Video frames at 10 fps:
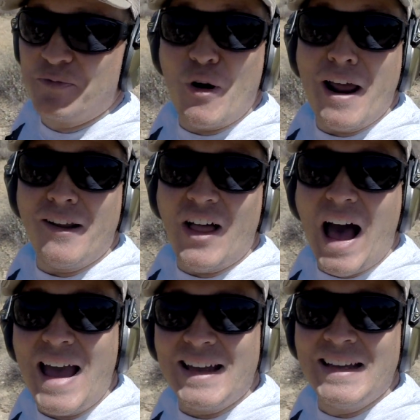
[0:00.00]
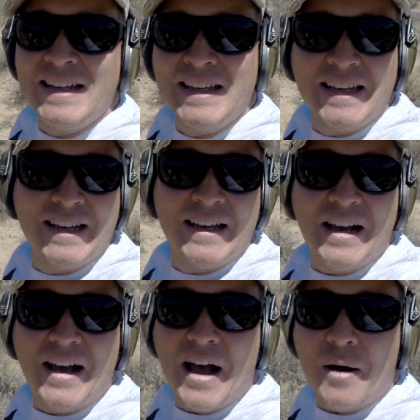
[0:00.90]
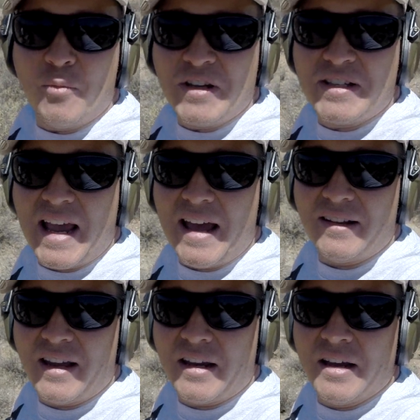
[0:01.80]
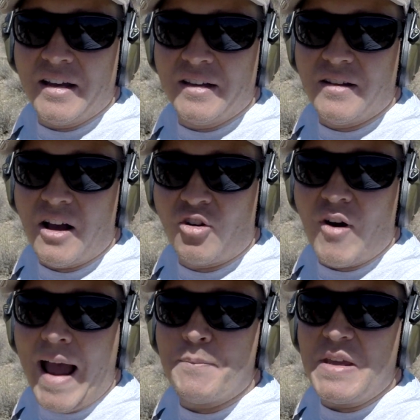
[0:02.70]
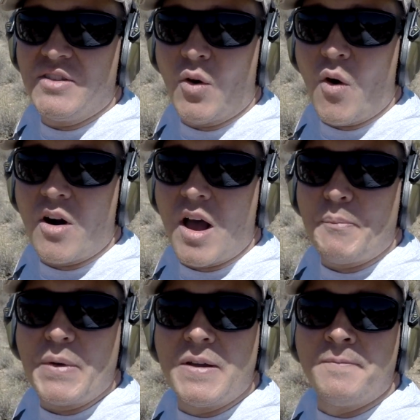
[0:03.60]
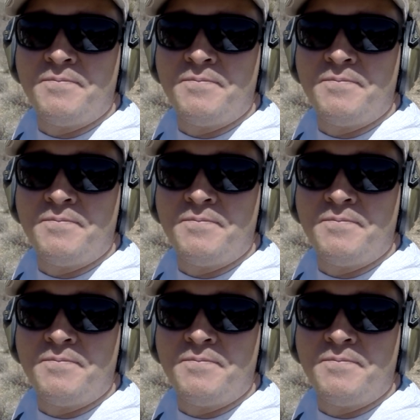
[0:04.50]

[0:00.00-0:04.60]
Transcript: to spread a lot. We set like a crappy door up